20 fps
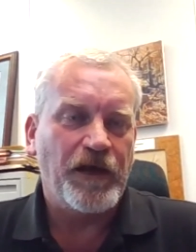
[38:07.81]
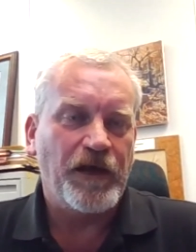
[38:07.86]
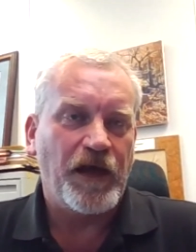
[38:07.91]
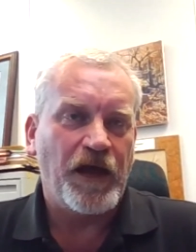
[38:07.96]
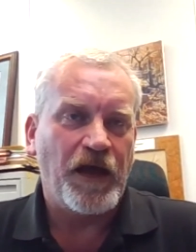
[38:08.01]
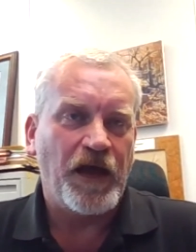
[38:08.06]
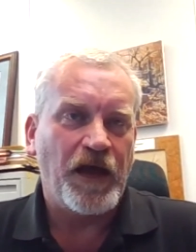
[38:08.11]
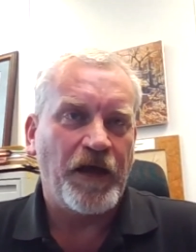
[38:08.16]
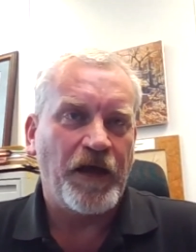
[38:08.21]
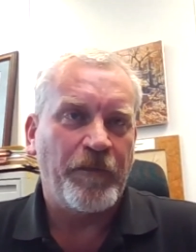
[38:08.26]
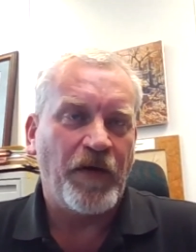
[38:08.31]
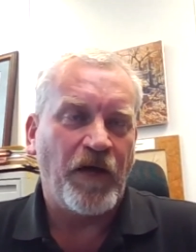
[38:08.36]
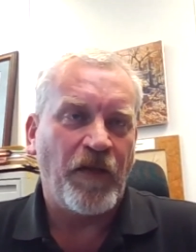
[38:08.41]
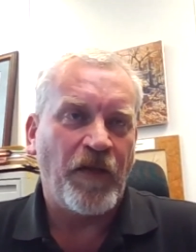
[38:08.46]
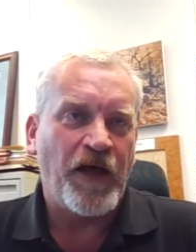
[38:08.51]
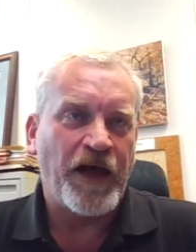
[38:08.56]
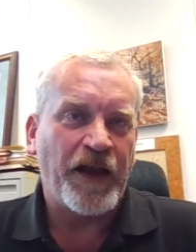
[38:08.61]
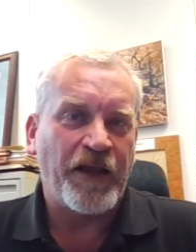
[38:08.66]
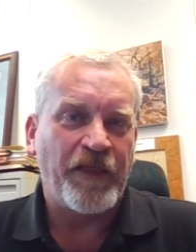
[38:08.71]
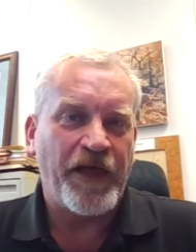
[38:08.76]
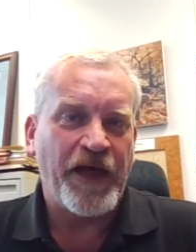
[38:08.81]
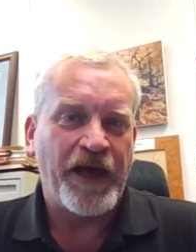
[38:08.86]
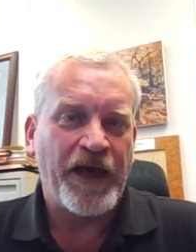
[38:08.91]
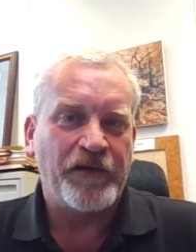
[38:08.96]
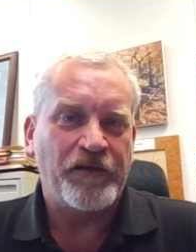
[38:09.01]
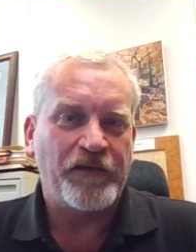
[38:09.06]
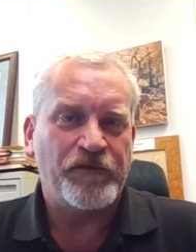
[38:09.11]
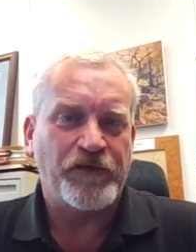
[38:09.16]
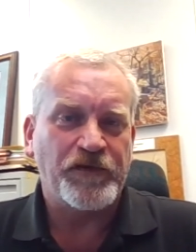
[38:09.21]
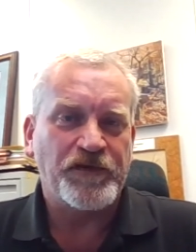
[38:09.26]
A lot of that
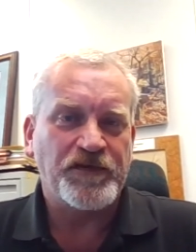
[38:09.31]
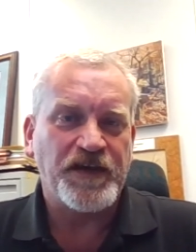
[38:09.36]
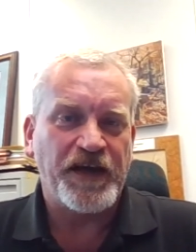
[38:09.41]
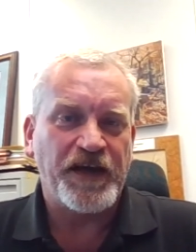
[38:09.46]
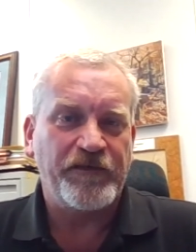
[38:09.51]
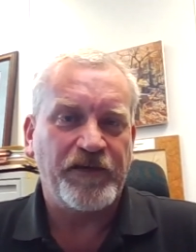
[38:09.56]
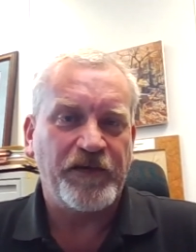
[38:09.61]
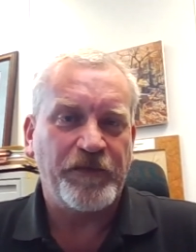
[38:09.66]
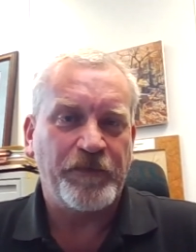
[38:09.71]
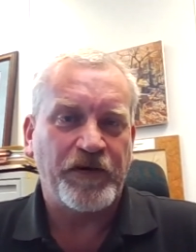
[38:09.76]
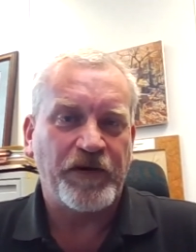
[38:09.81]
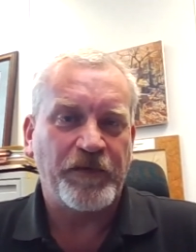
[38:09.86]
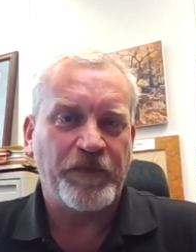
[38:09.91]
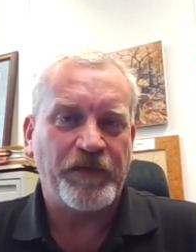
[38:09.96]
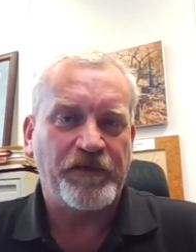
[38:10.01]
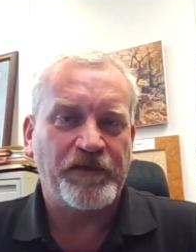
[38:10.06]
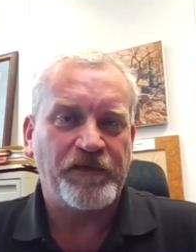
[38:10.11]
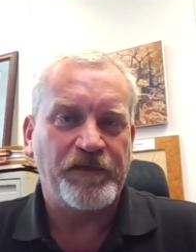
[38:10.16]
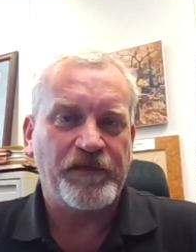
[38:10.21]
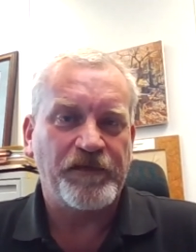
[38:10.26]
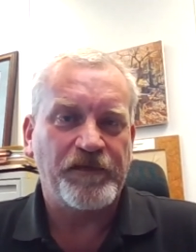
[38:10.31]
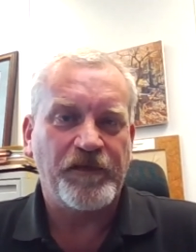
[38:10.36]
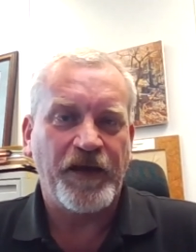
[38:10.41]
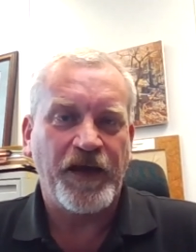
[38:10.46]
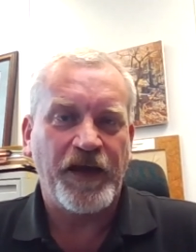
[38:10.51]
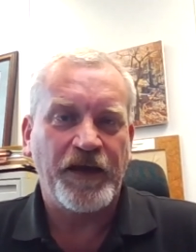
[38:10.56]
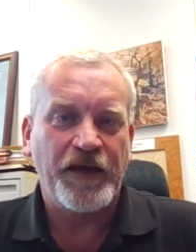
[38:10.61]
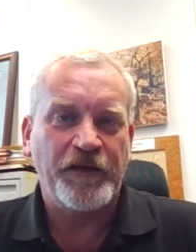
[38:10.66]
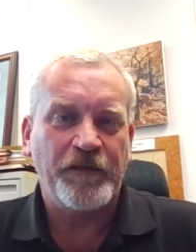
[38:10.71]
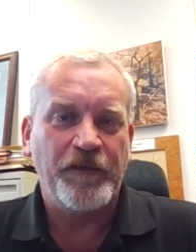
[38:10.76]
is for safety purposes.
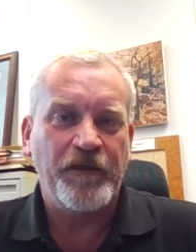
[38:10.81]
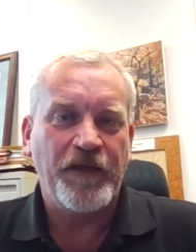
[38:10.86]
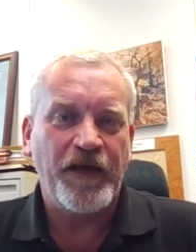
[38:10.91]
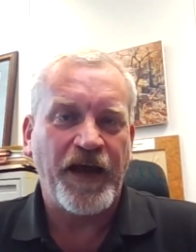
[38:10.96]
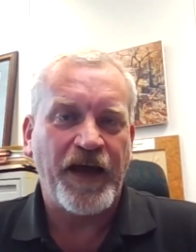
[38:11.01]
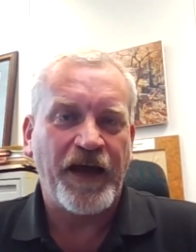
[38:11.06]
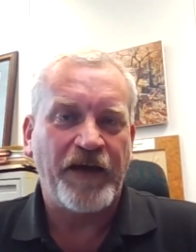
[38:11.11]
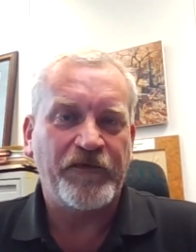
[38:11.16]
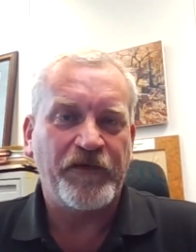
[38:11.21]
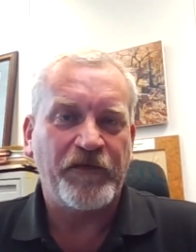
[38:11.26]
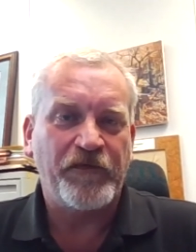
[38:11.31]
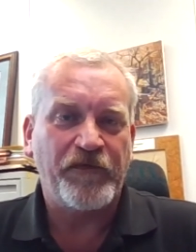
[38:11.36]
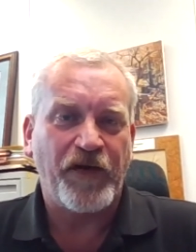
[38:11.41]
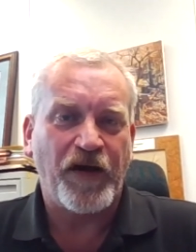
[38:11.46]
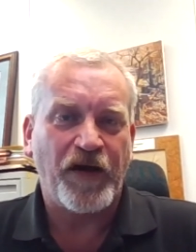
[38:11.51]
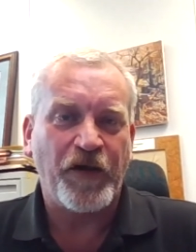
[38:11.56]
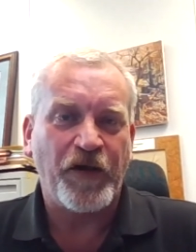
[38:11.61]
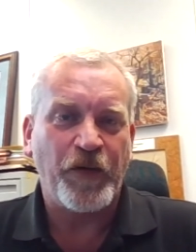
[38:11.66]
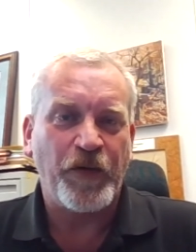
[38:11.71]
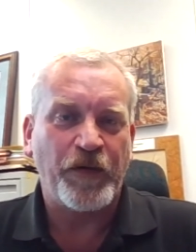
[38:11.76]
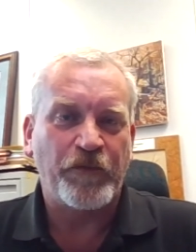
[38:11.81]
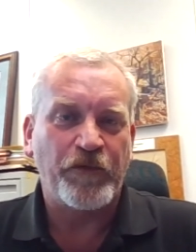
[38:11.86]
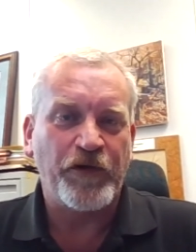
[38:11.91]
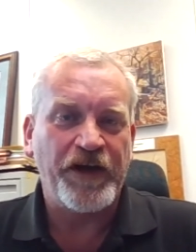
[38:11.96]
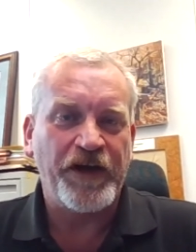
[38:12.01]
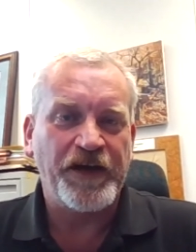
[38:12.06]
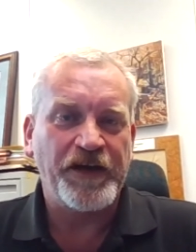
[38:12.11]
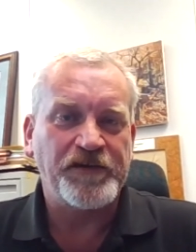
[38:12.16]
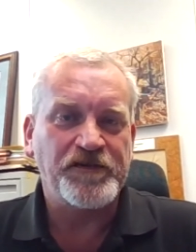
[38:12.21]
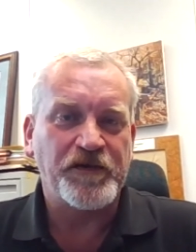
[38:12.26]
They have to follow a
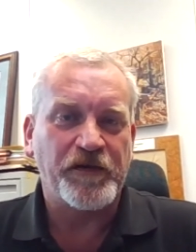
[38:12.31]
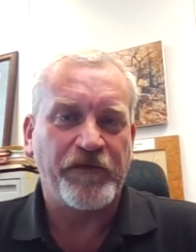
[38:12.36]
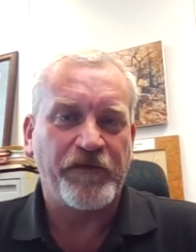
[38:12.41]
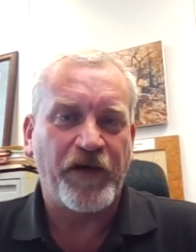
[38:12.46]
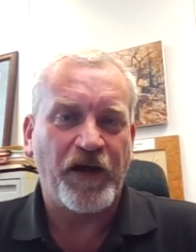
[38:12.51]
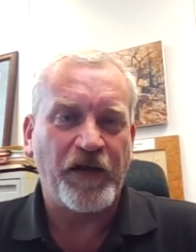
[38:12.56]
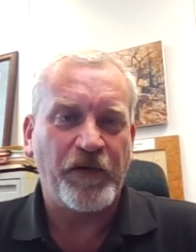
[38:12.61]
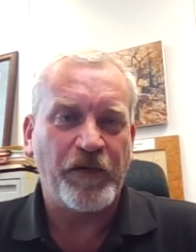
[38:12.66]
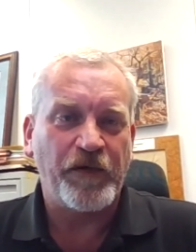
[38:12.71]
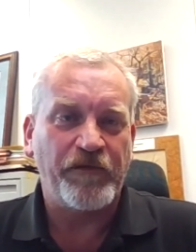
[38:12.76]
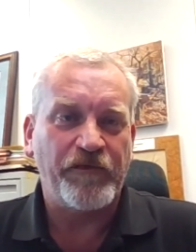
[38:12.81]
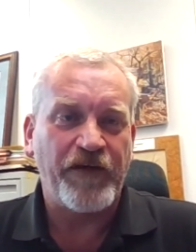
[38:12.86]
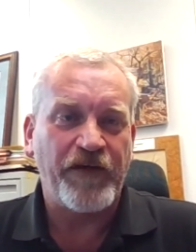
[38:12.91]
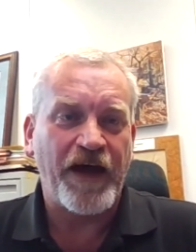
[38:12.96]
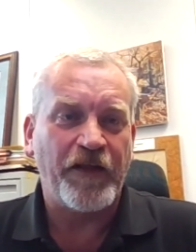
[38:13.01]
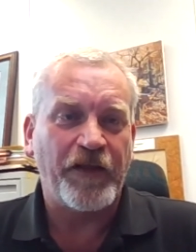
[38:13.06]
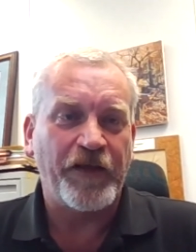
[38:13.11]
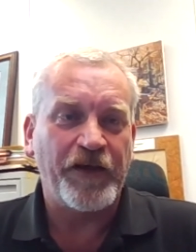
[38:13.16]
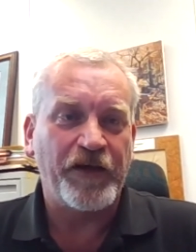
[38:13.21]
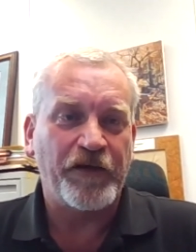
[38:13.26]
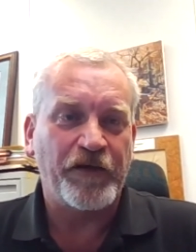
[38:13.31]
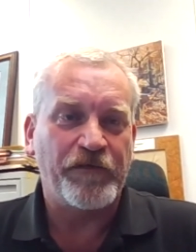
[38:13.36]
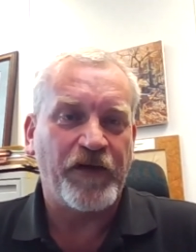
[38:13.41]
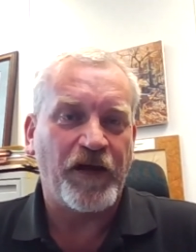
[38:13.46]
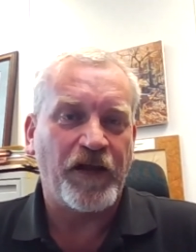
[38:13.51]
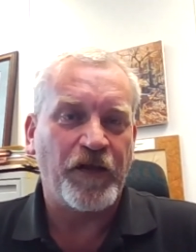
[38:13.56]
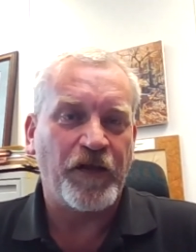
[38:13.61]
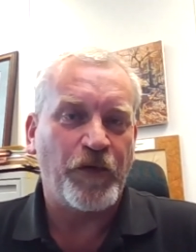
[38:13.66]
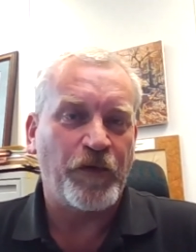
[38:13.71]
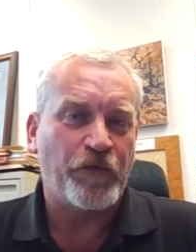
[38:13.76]
ridge or follow a valley or
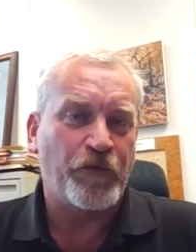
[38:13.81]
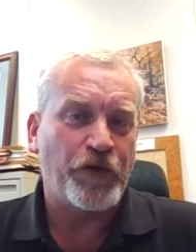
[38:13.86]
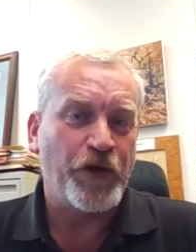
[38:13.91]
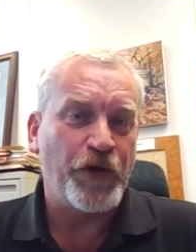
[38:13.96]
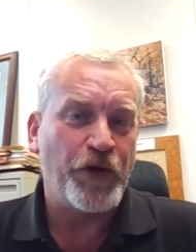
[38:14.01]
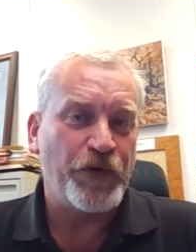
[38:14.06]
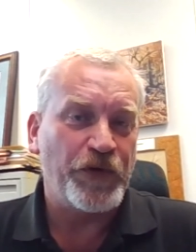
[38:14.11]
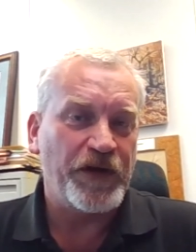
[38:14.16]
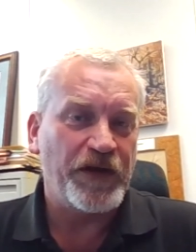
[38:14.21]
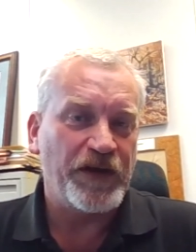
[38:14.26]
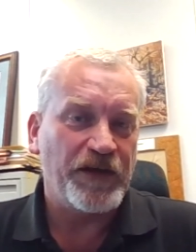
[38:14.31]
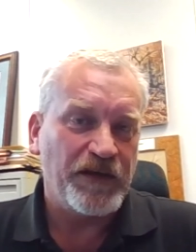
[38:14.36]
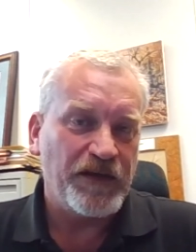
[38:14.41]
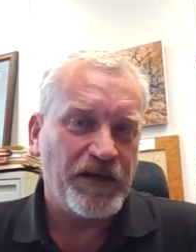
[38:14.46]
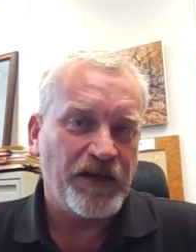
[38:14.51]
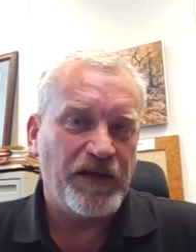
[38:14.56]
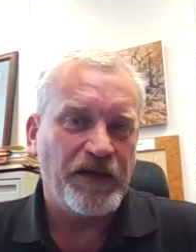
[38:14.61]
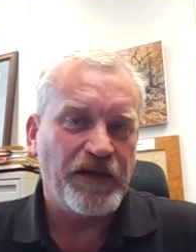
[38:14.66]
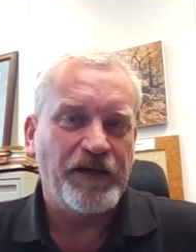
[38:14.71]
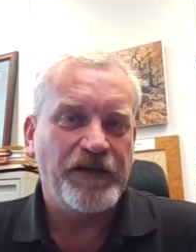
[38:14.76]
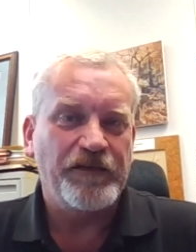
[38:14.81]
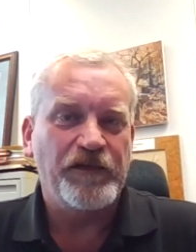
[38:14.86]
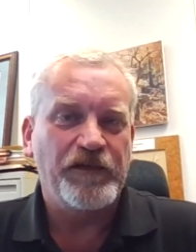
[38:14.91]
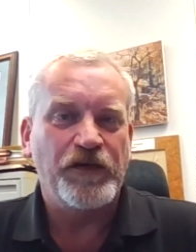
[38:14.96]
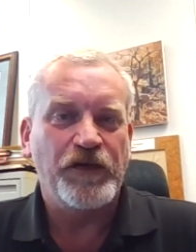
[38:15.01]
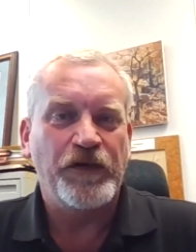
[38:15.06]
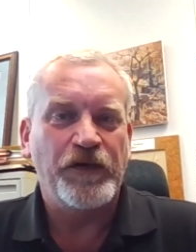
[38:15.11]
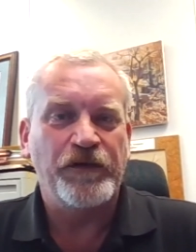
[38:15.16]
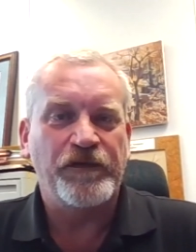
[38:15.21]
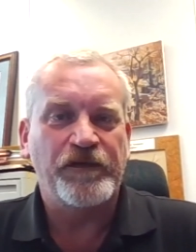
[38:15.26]
follow a road to
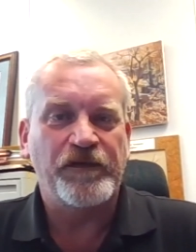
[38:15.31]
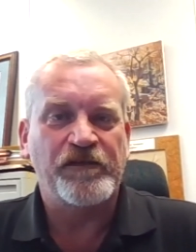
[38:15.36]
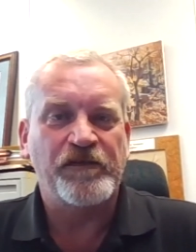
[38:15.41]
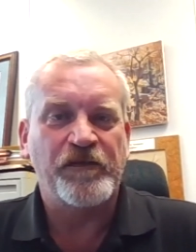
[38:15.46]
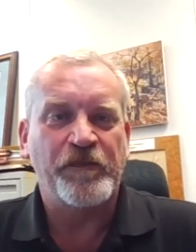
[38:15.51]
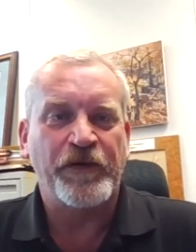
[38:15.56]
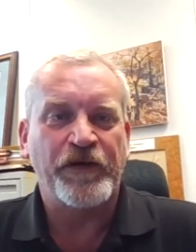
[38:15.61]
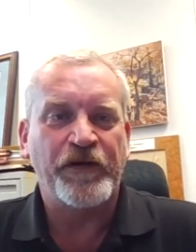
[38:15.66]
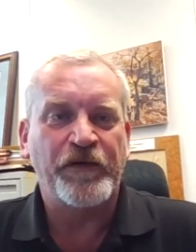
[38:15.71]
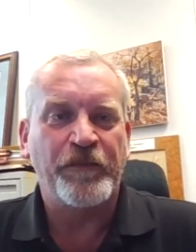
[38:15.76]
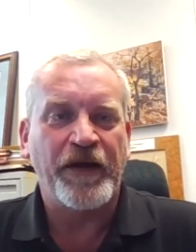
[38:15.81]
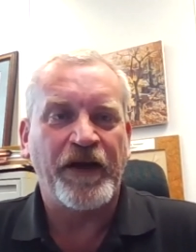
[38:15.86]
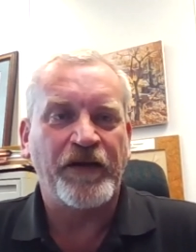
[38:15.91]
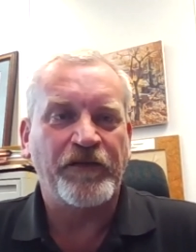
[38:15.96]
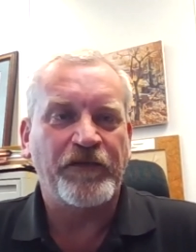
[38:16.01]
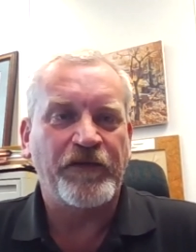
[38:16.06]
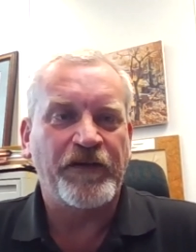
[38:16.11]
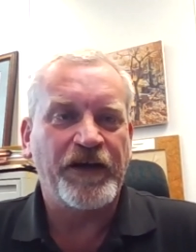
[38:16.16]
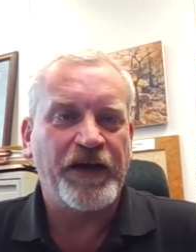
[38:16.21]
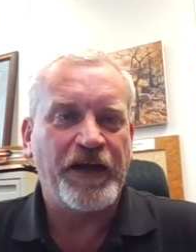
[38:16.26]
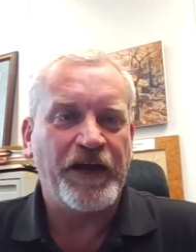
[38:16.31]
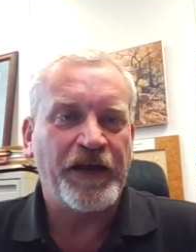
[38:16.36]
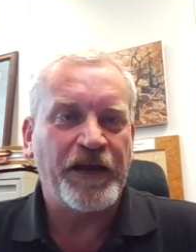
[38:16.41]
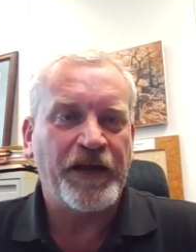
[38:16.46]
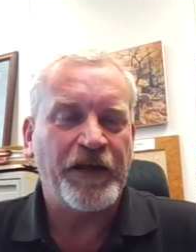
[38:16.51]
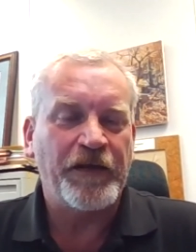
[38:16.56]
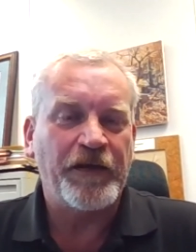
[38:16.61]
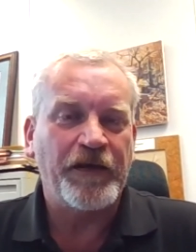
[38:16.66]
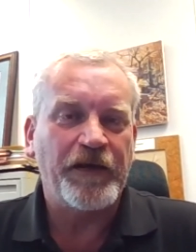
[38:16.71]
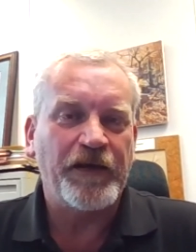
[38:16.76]
use as the burn boundary. And